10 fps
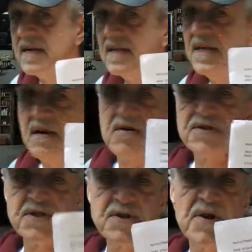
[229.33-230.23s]
they all
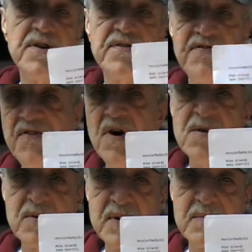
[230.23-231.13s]
started
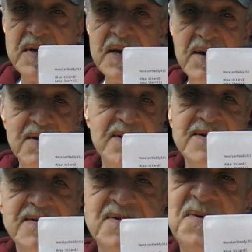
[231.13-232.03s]
following me
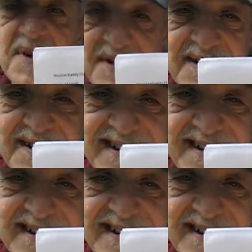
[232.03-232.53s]
on Twitter.